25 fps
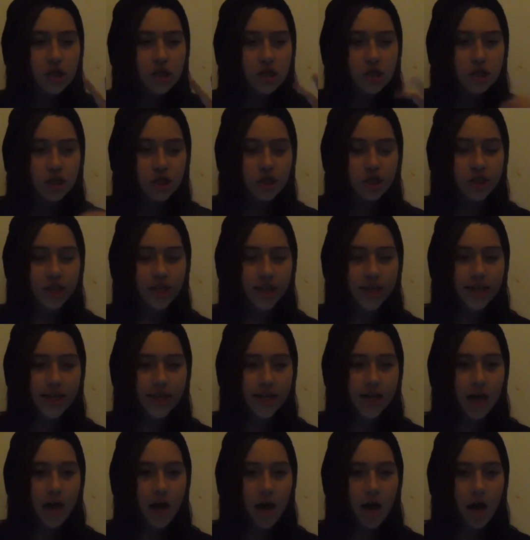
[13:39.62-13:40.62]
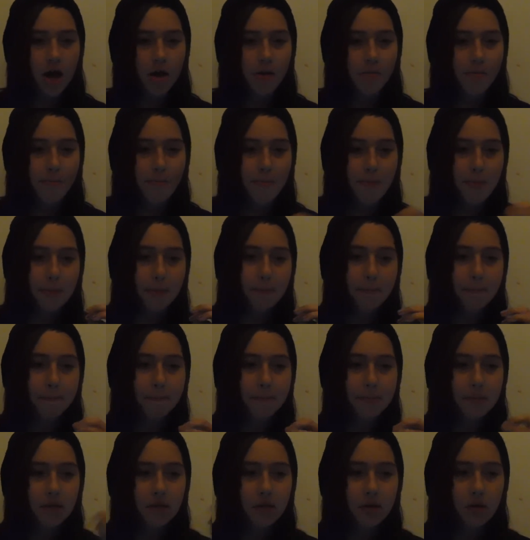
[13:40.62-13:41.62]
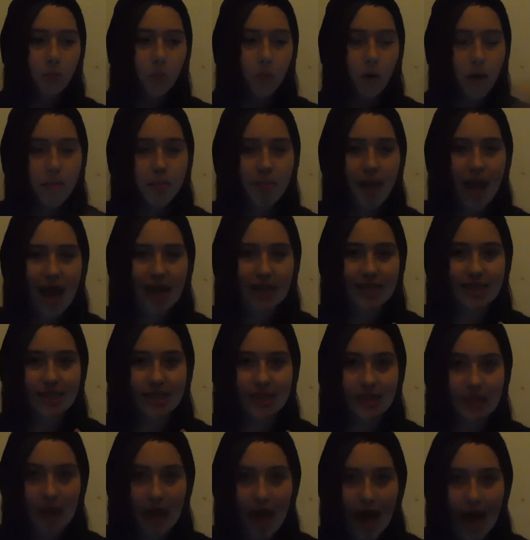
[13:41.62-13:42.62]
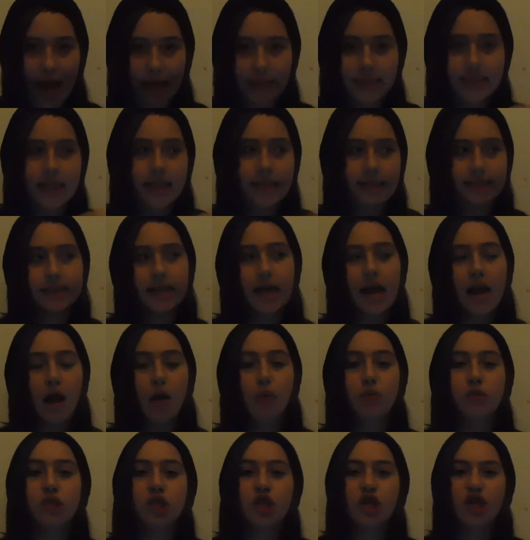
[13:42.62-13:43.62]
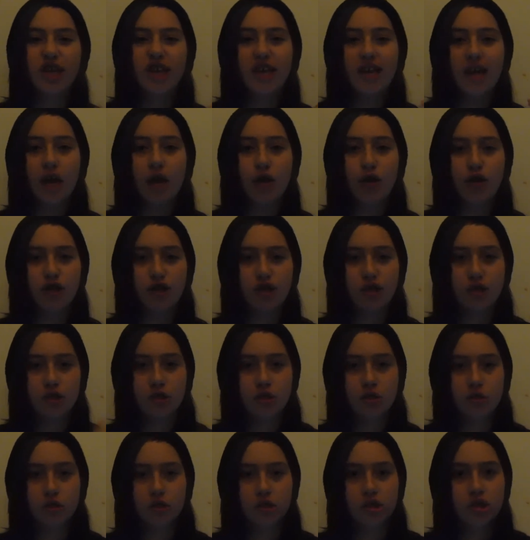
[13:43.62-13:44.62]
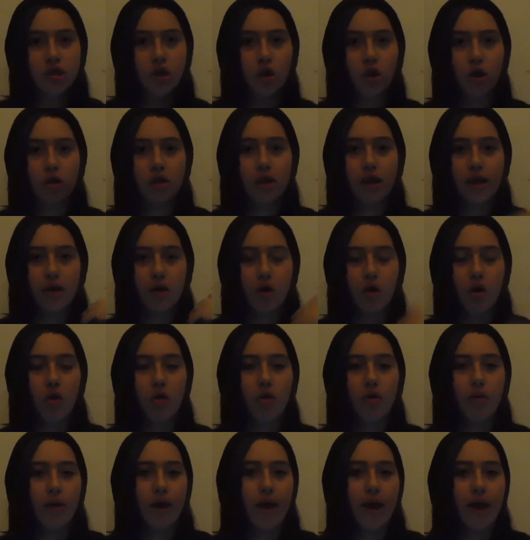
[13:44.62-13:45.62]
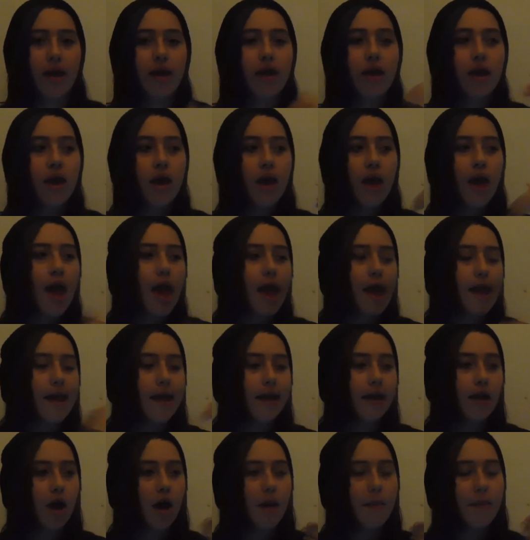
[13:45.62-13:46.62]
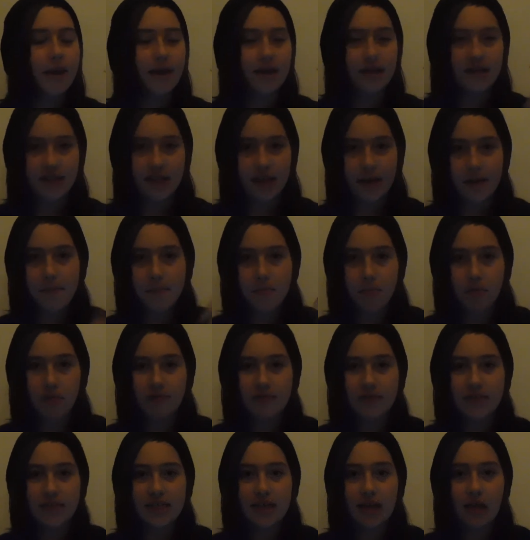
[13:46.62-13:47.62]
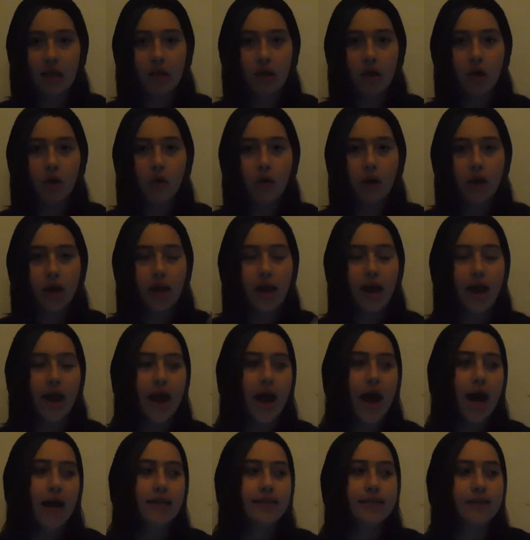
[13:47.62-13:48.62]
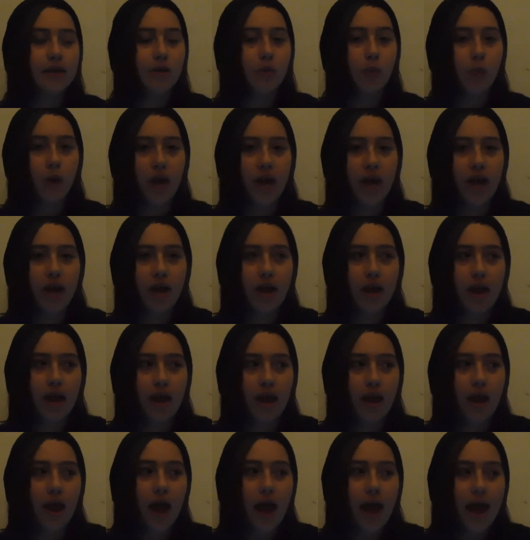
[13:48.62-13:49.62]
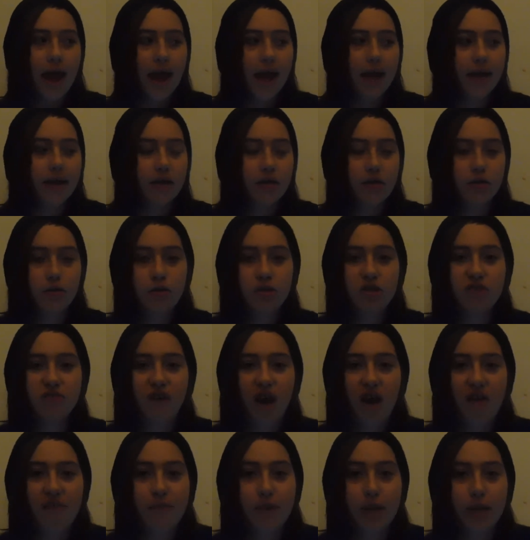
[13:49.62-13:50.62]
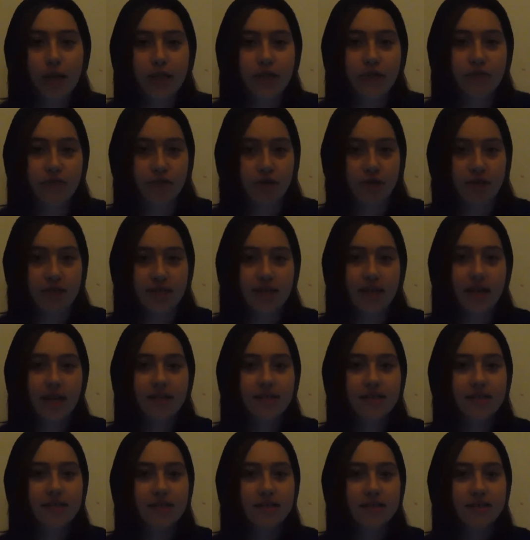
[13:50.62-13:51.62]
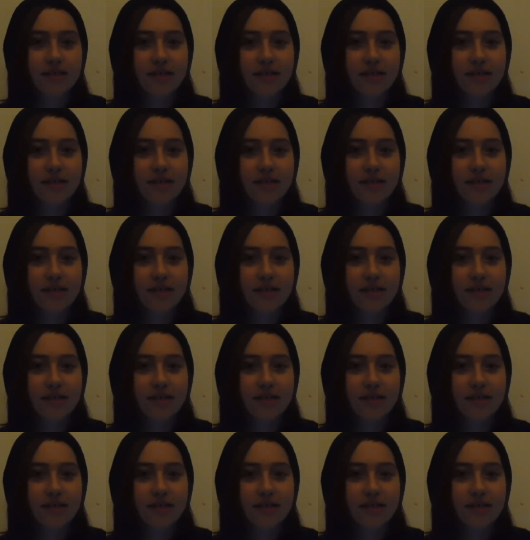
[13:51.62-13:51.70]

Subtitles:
she went back to class and said I was looking under the stall like all the way, and I got my clip moved to yellow, and I had to wait, and I had to lose 5 minutes of recess.